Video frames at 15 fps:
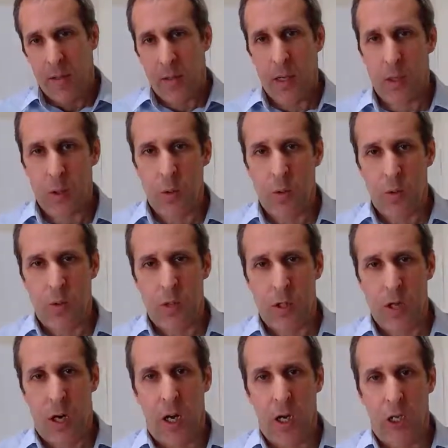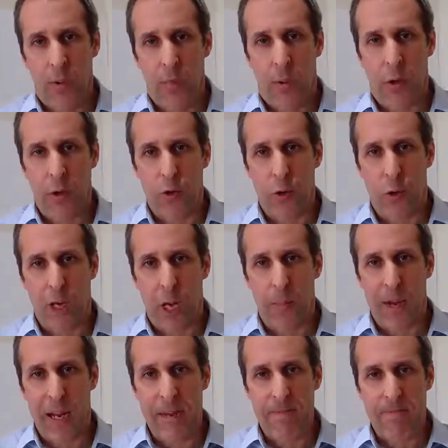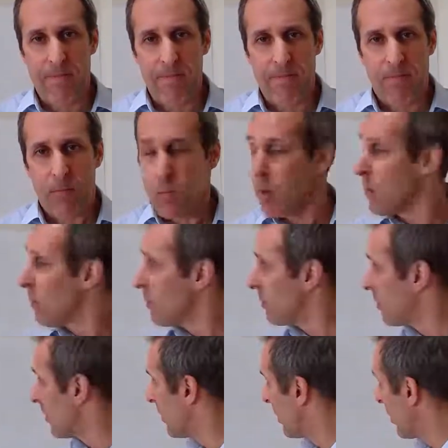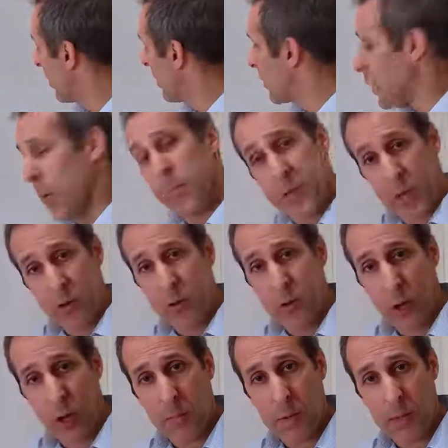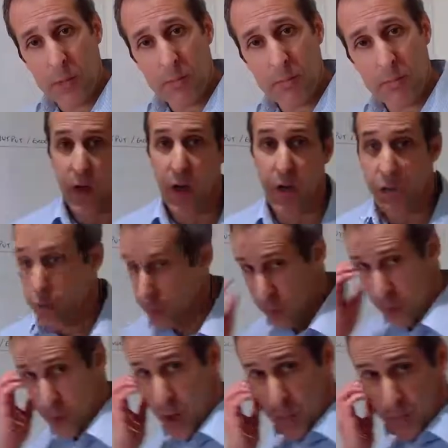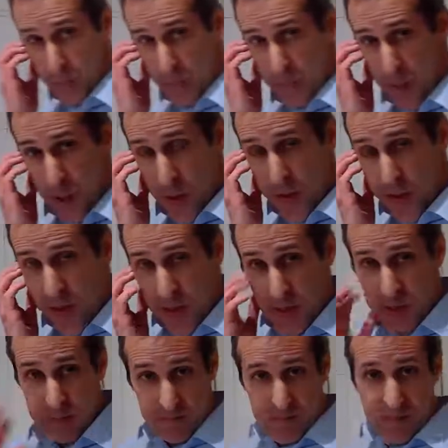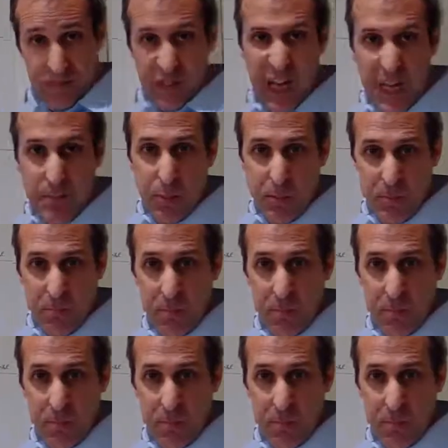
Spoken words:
let's start by drawing up a interpretation document. I've drawn up my table,